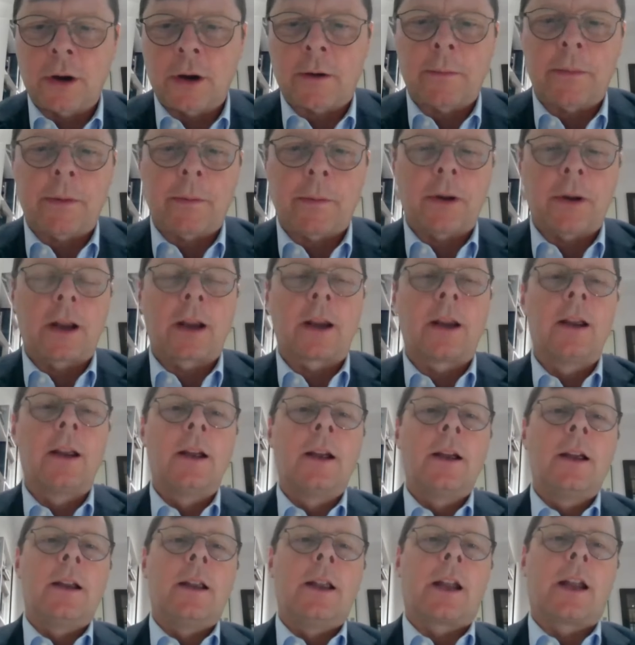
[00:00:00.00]
work people like
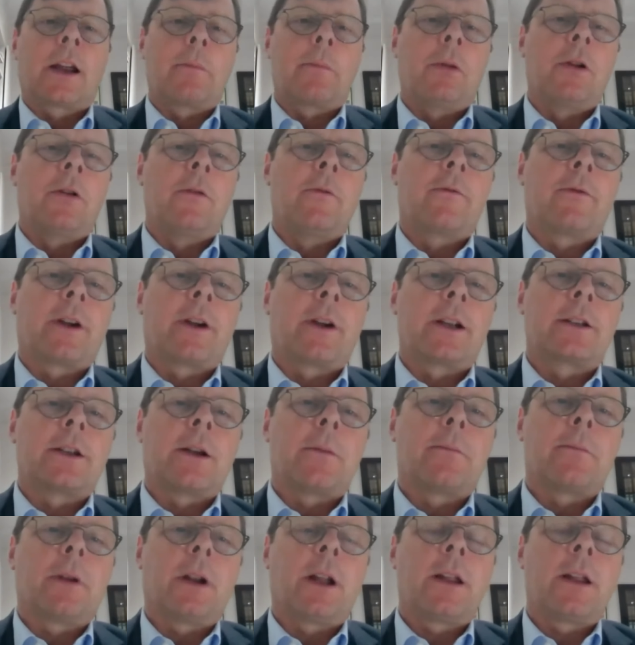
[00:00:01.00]
Nick Bloom, for
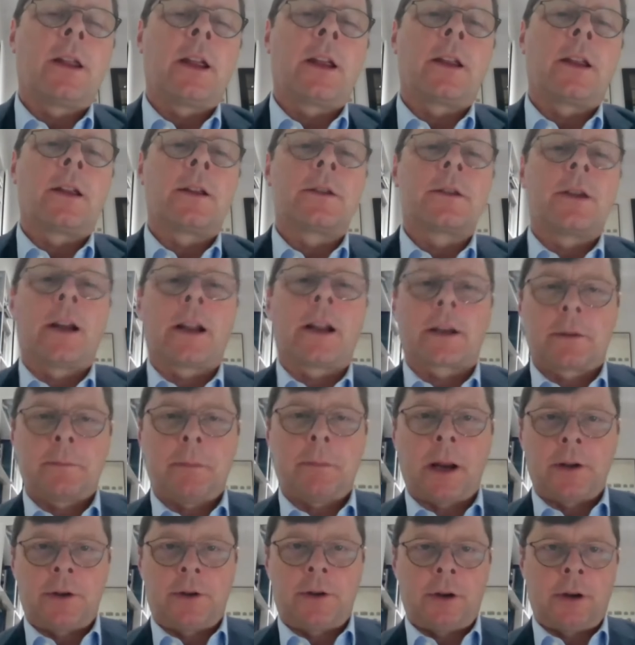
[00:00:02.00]
example, I think there's an
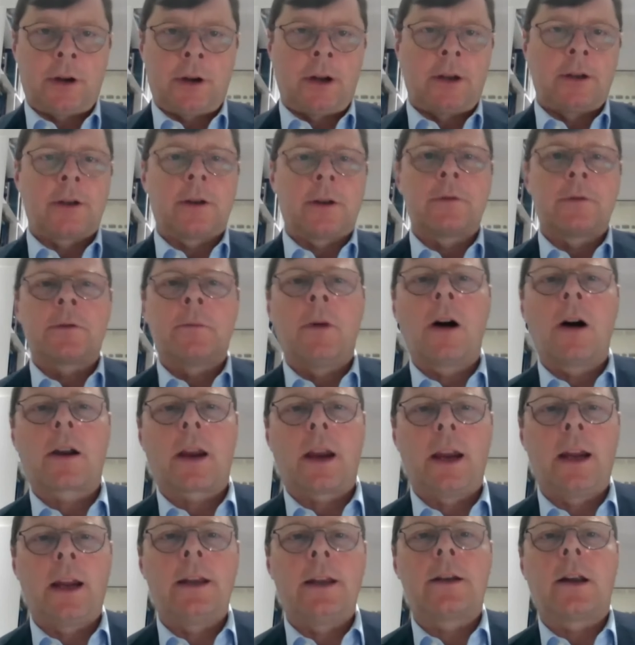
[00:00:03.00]
expansion in terms of
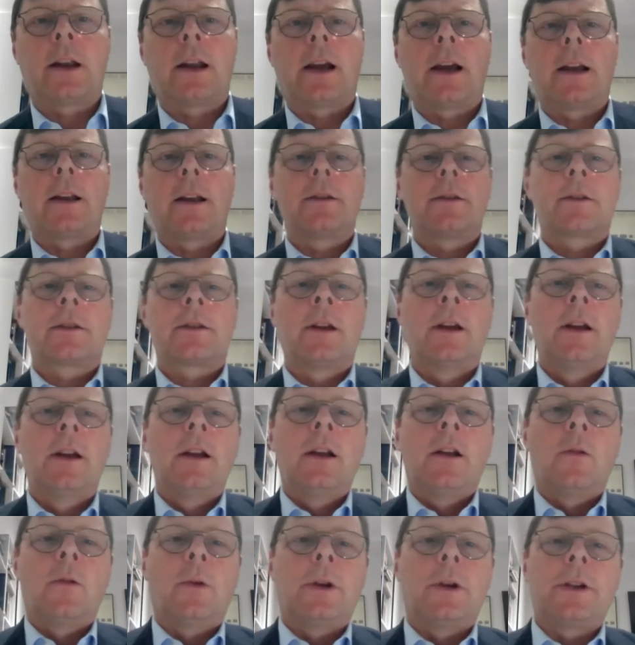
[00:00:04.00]
market hinterlands,
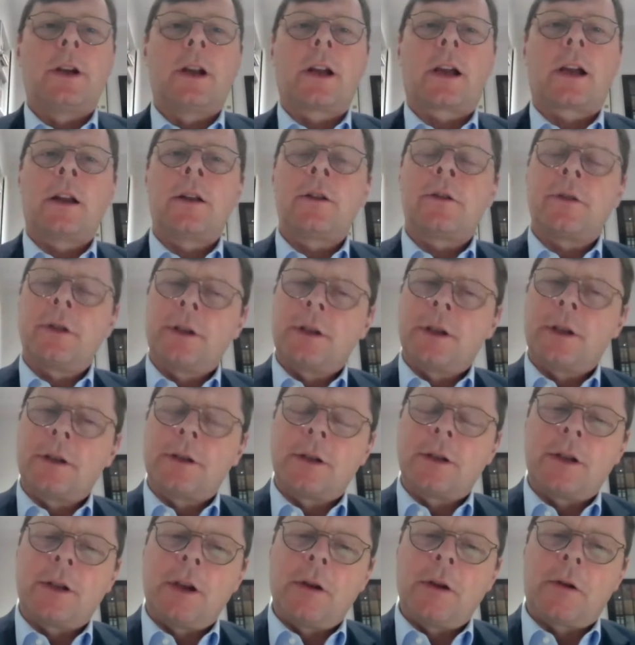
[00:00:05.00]
which in a country
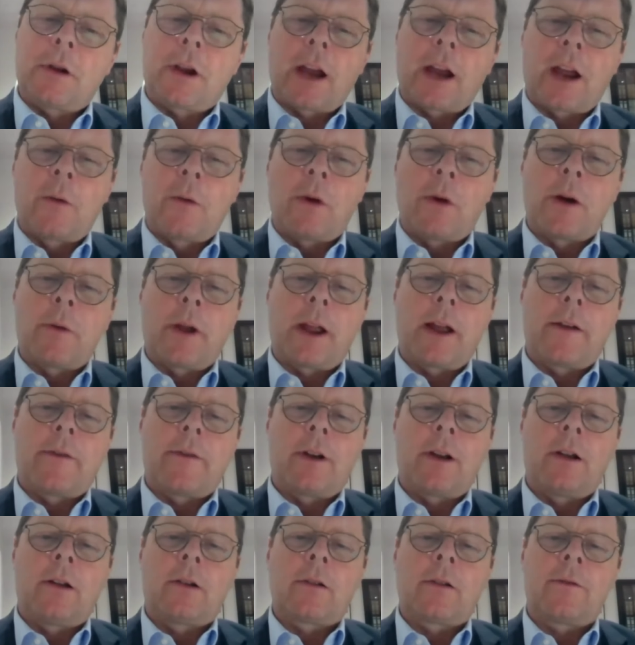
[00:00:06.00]
such as the UK, where we have
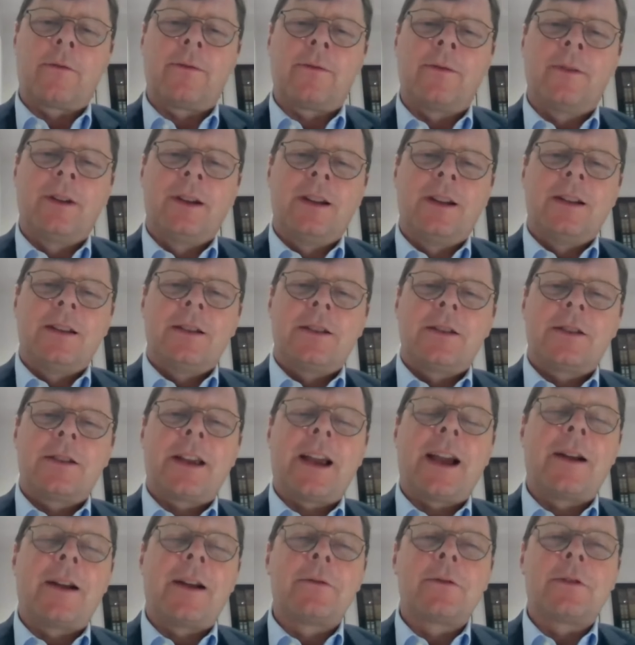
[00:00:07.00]
a lot of
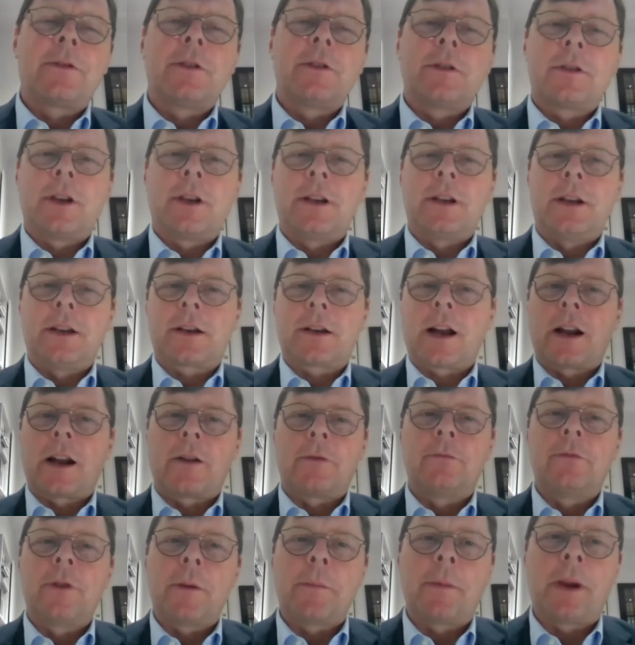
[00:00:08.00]
towns and cities kind
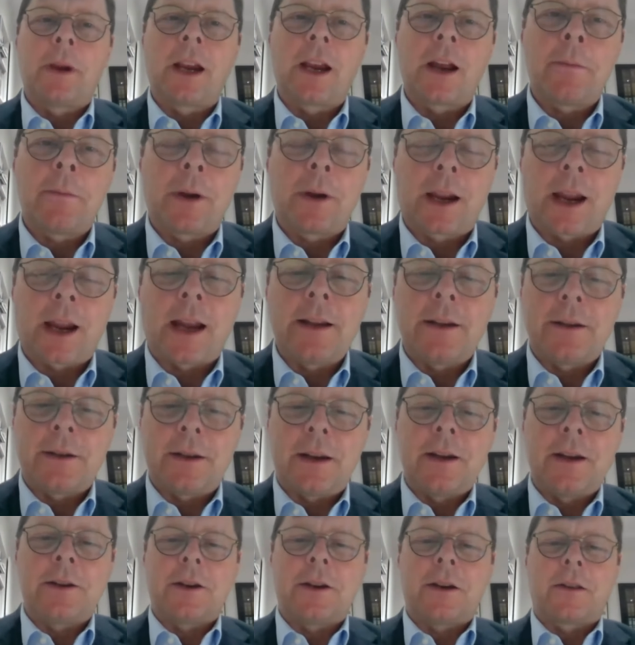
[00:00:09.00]
of rubbing up
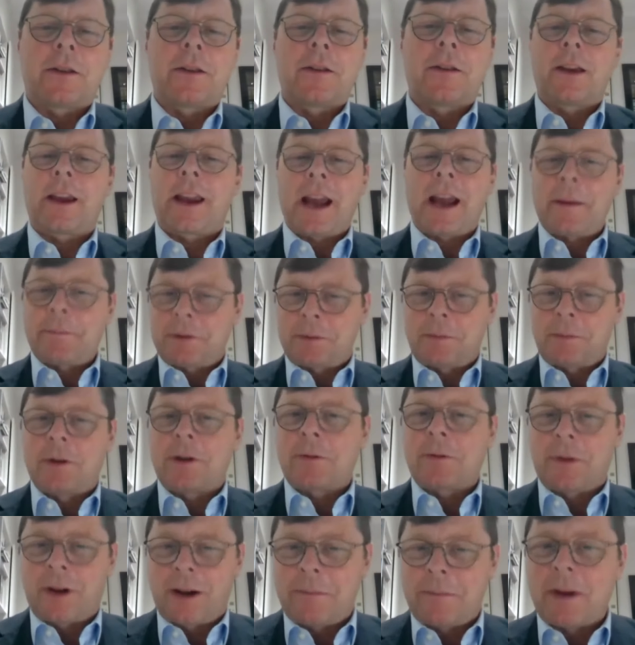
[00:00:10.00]
against each other, the gaps
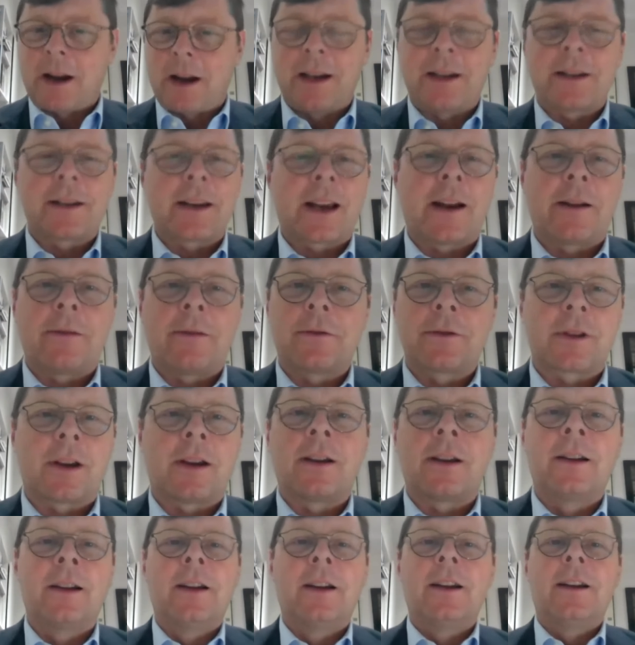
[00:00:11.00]
between many towns
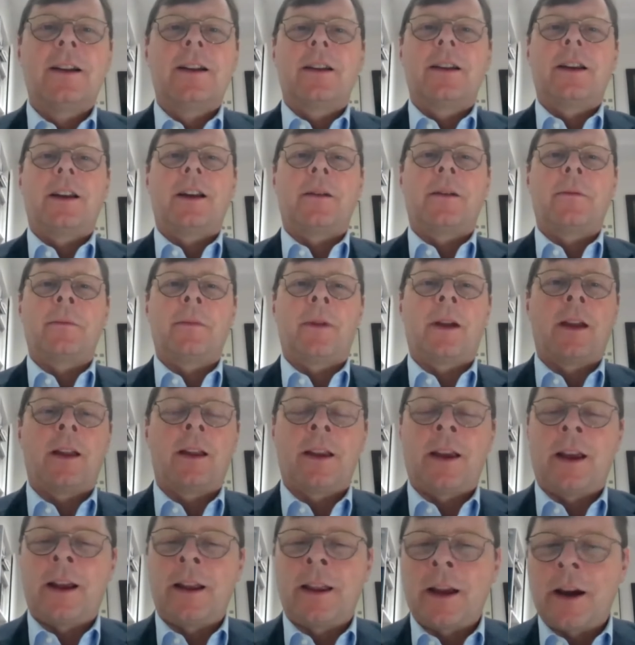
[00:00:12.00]
are, you know,
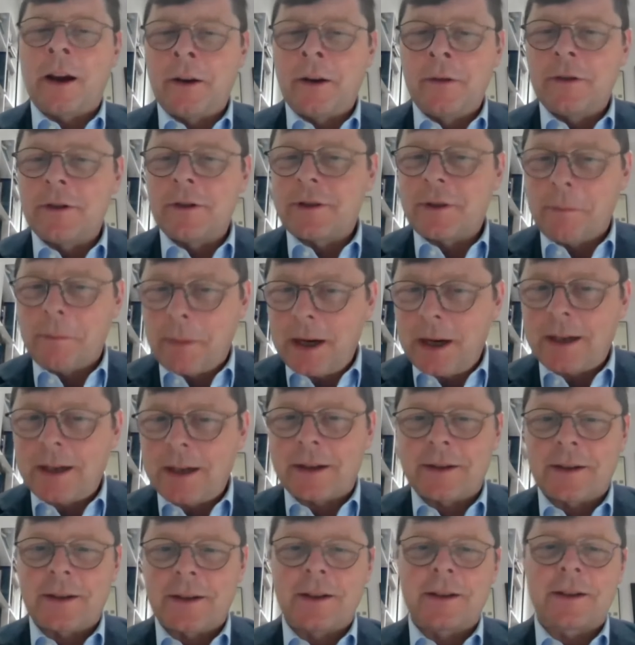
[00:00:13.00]
in the hundreds of
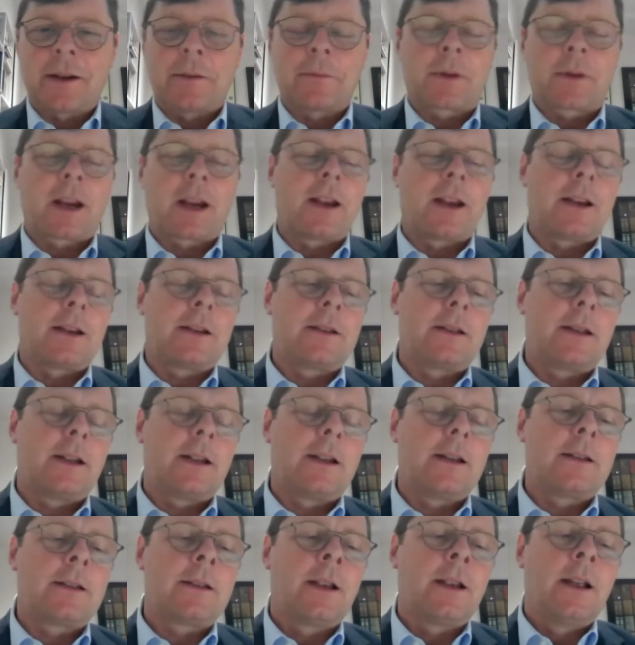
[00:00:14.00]
meters in some
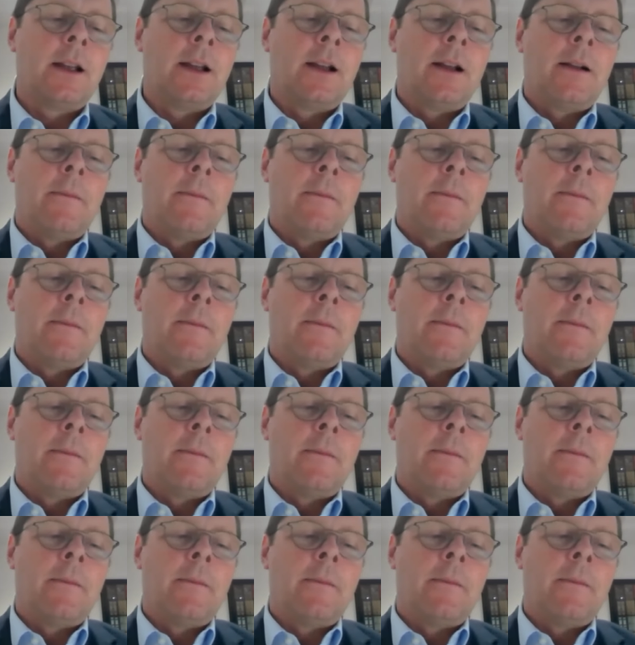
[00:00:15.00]
cases.